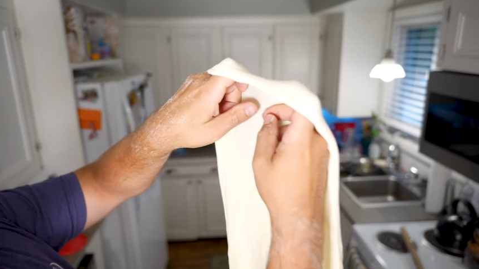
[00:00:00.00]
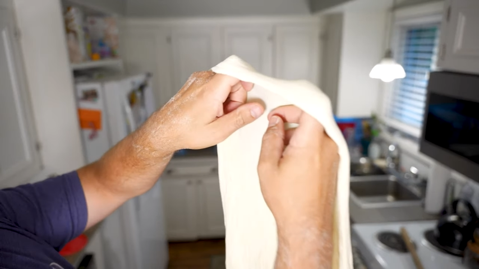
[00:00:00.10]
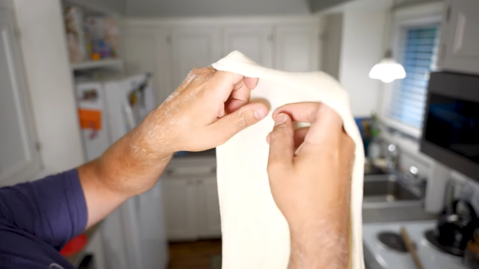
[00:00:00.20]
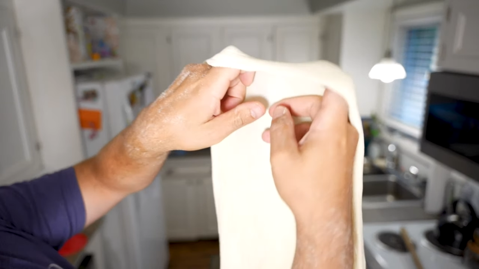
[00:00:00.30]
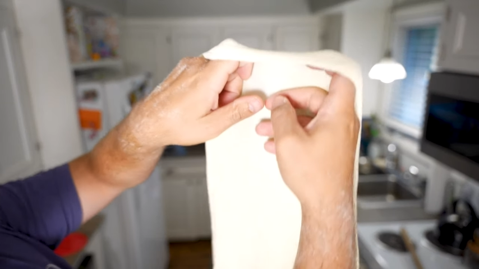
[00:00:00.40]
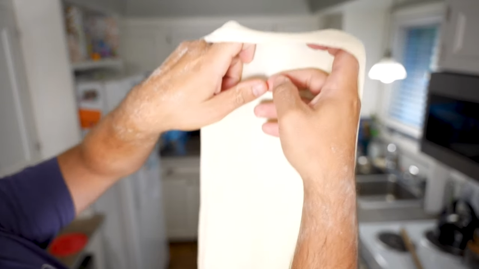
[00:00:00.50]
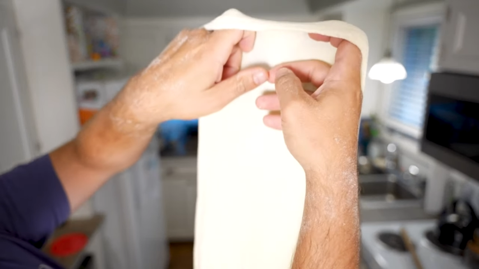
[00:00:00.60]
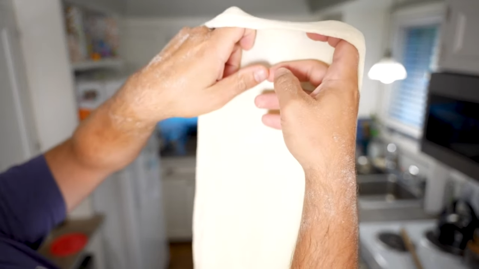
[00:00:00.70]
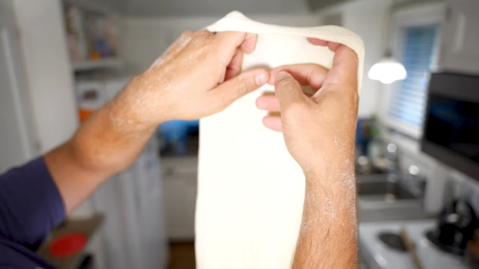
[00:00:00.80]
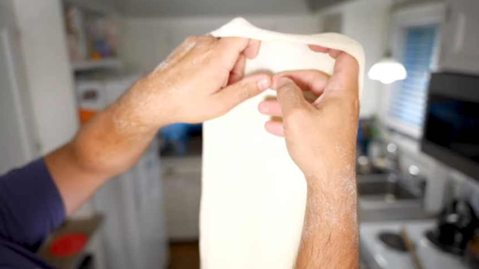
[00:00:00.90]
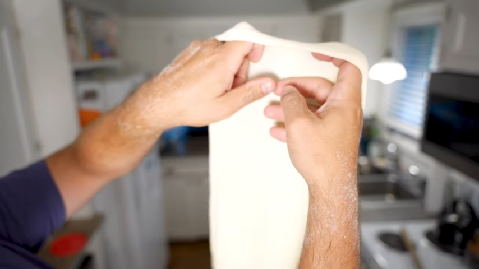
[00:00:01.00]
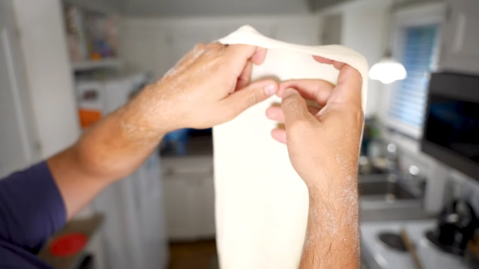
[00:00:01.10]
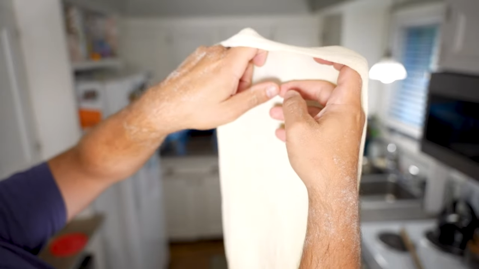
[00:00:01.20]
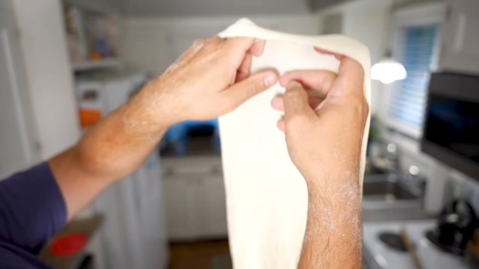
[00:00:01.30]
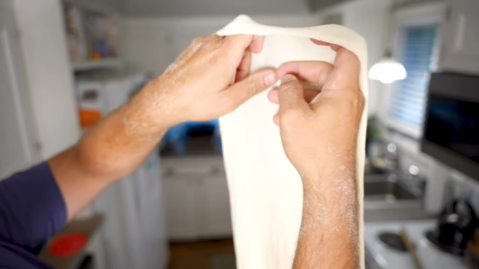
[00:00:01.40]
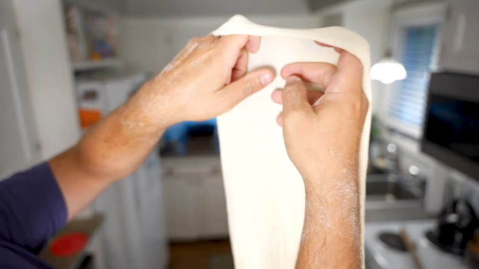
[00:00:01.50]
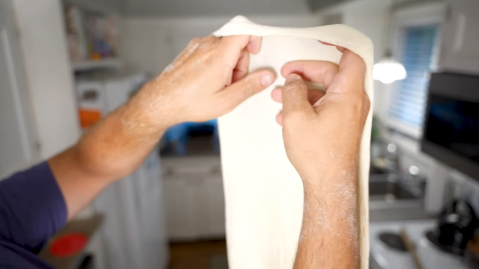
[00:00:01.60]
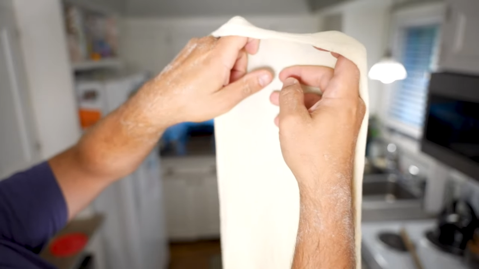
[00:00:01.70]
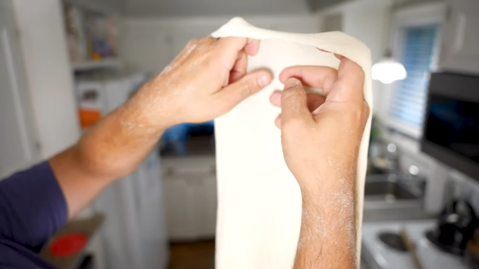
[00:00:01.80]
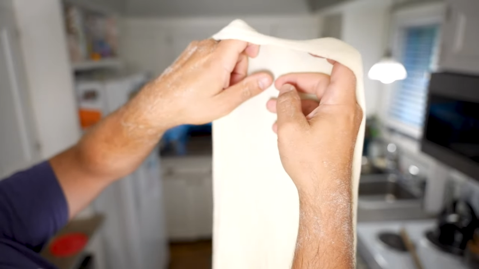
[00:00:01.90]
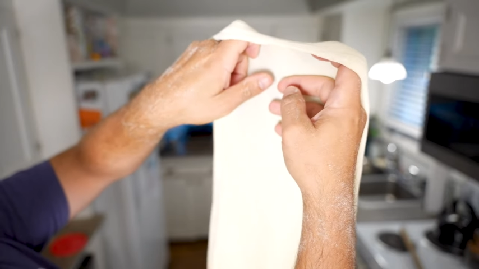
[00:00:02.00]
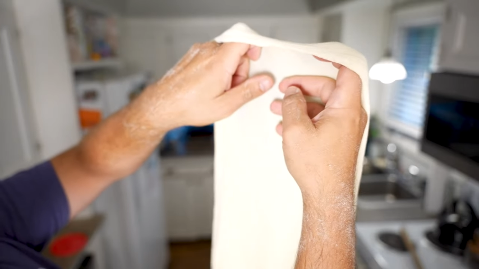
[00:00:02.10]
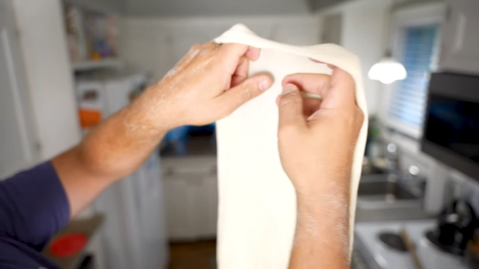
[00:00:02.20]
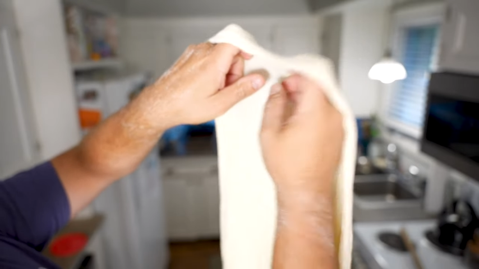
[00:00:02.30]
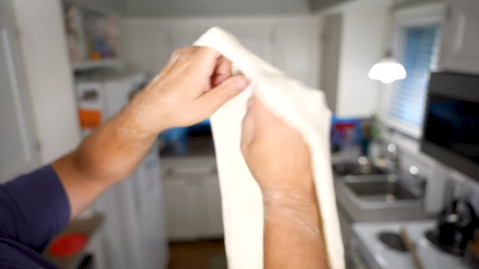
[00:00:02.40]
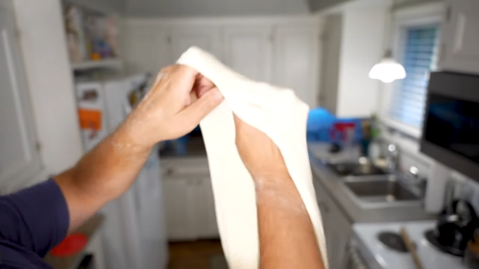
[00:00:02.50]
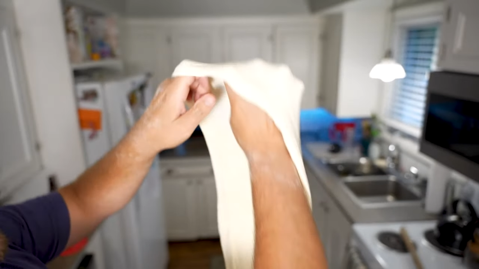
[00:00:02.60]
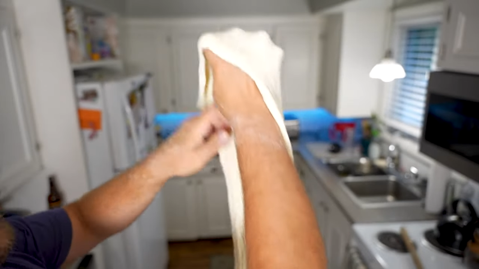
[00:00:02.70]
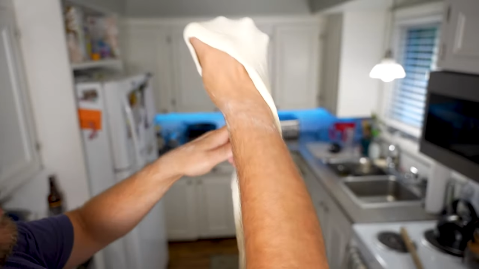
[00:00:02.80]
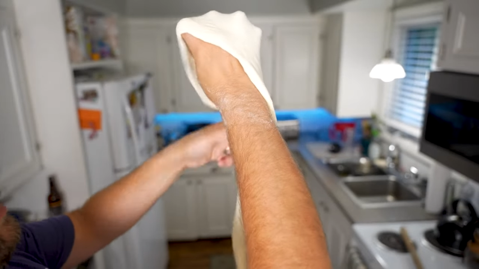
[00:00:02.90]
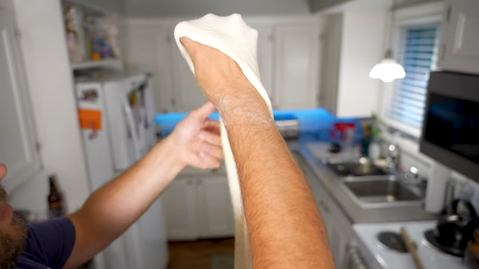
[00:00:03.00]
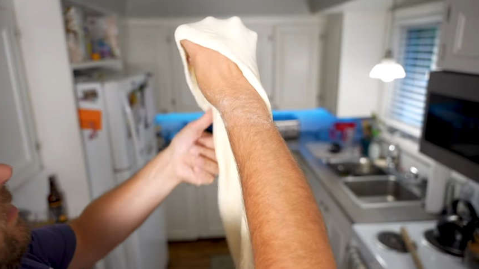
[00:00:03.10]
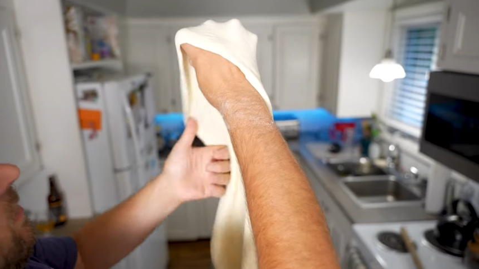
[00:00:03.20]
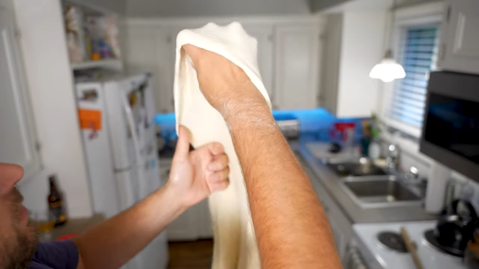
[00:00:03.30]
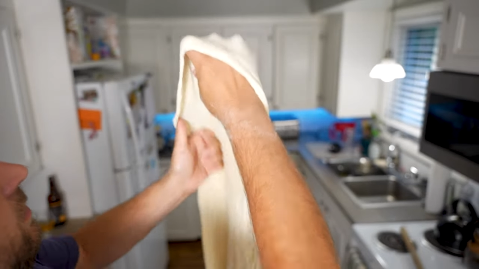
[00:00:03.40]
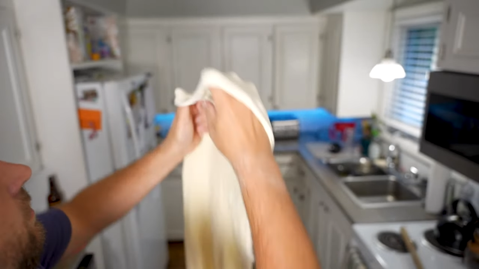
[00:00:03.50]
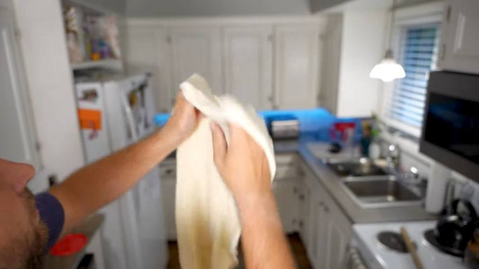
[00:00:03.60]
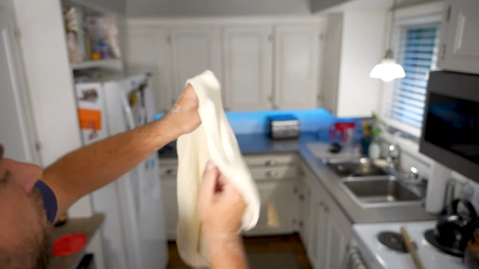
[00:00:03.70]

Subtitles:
No face is visible, so there are no lips to read.